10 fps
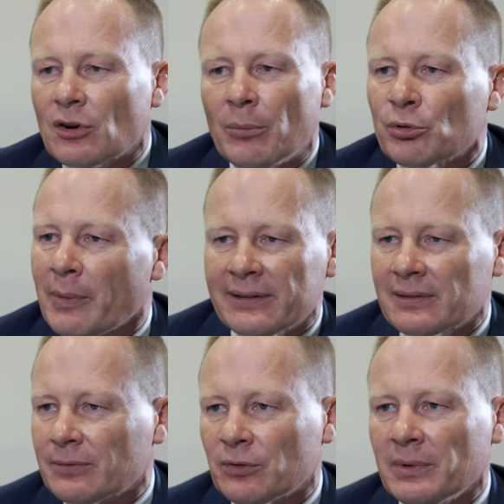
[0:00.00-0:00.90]

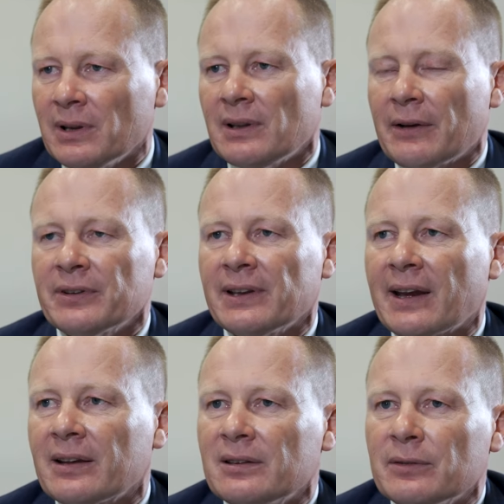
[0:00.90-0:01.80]
Compromise is for me nothing
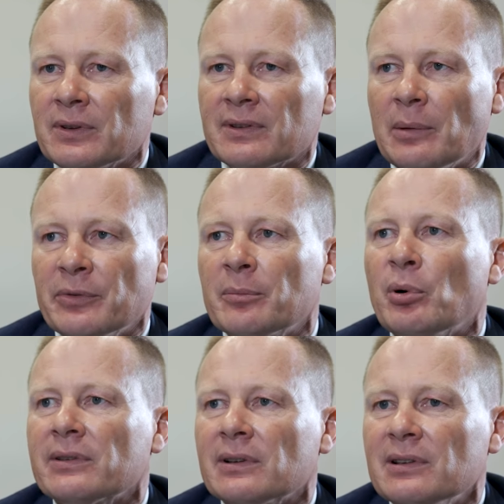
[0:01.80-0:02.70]
negative, is something
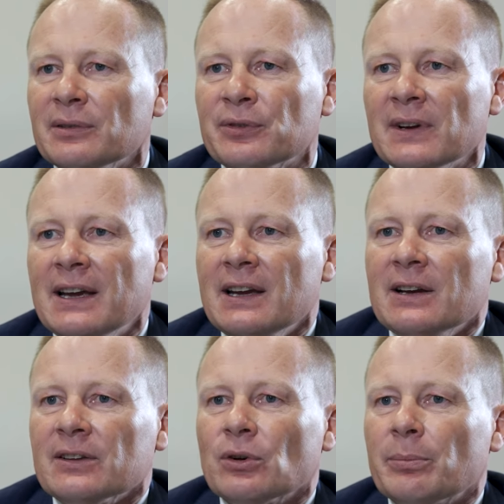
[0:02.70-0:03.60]
positive.
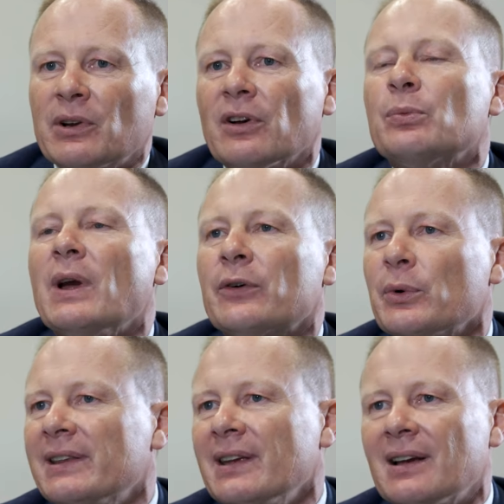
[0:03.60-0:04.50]
So because we are
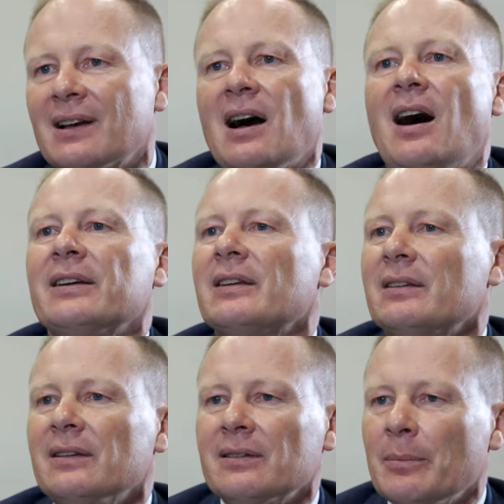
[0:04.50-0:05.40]
creating a car that is a